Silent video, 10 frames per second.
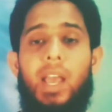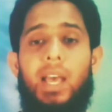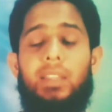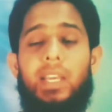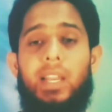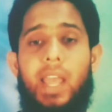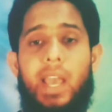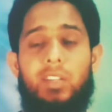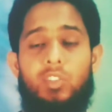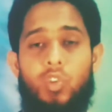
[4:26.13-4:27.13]
and then
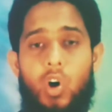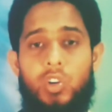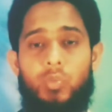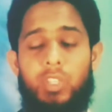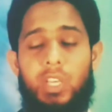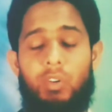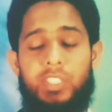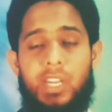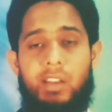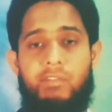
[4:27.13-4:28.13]
add not with the
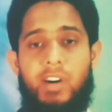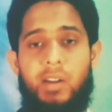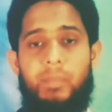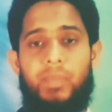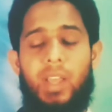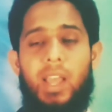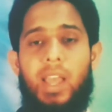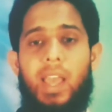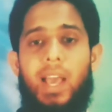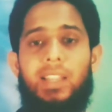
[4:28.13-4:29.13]
auxiliary verb,
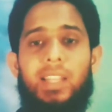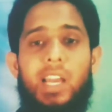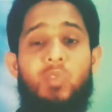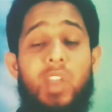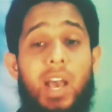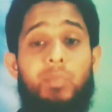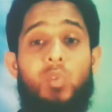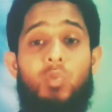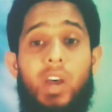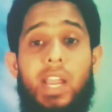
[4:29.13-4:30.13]
and then we have
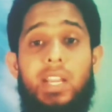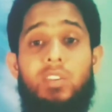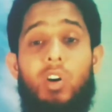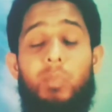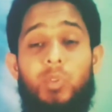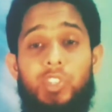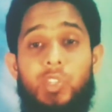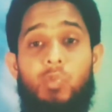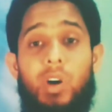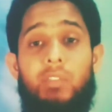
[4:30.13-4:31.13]
to write
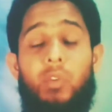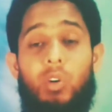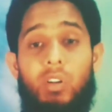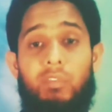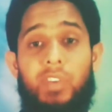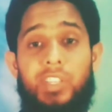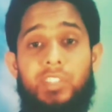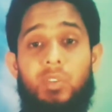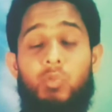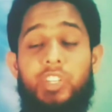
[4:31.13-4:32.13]
opposite word for
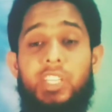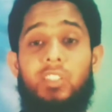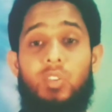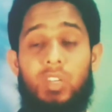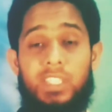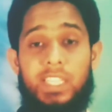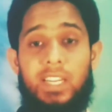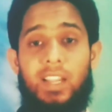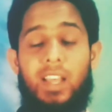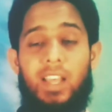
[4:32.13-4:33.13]
confessed, which is
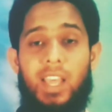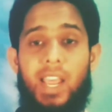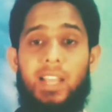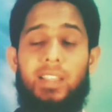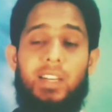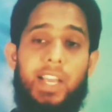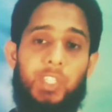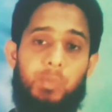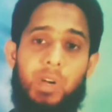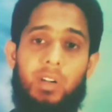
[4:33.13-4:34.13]
conceal, and the
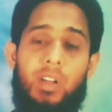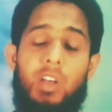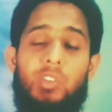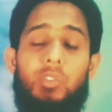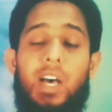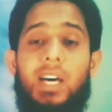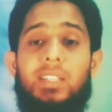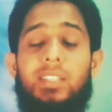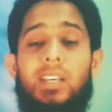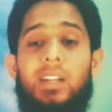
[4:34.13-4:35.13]
next part. So the
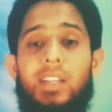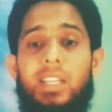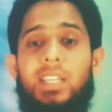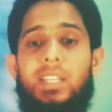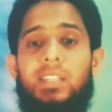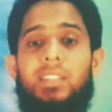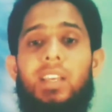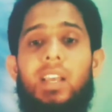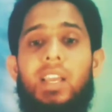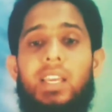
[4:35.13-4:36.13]
answer is
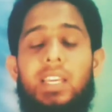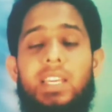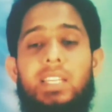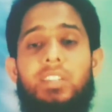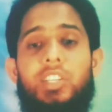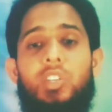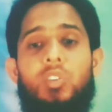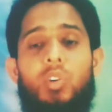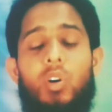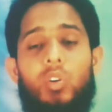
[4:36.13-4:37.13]
he did
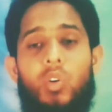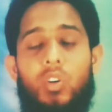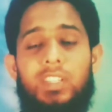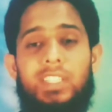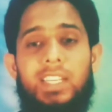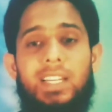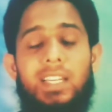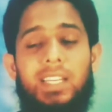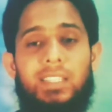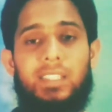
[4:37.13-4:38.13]
not conceal his